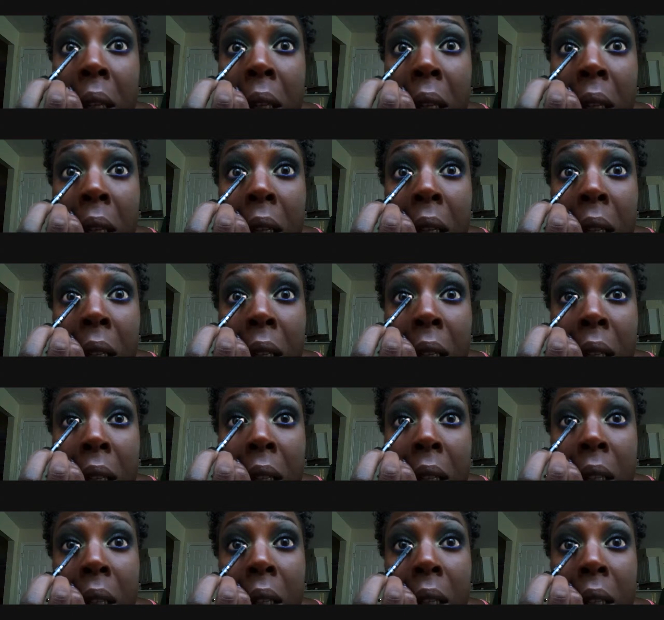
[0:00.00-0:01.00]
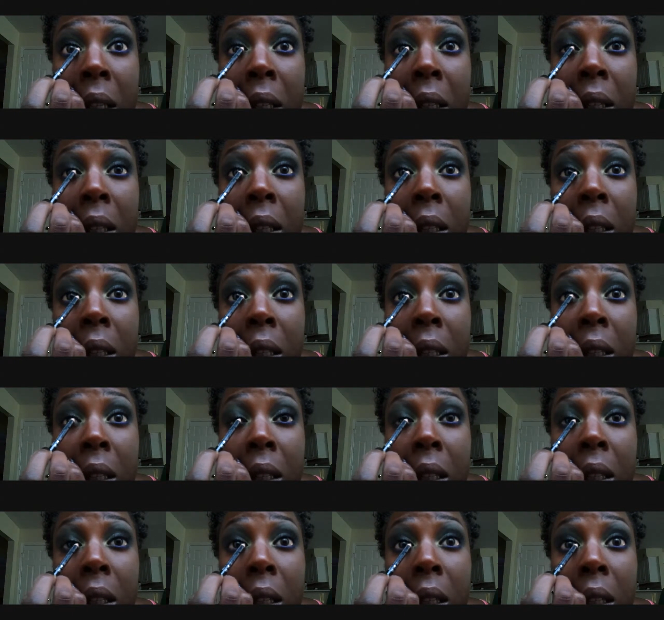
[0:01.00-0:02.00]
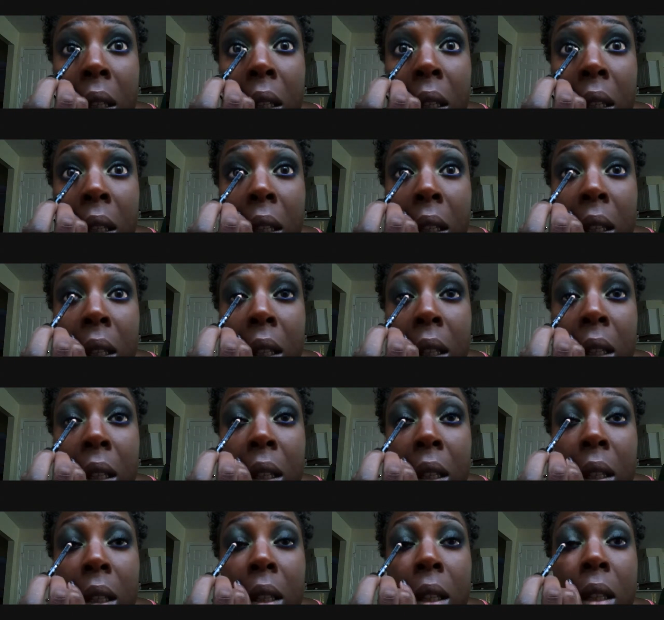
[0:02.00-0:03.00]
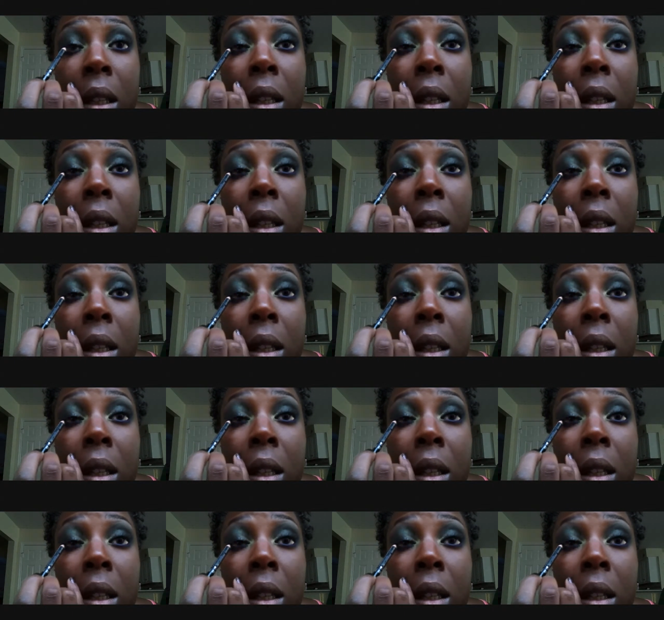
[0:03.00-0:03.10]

Nothing is said.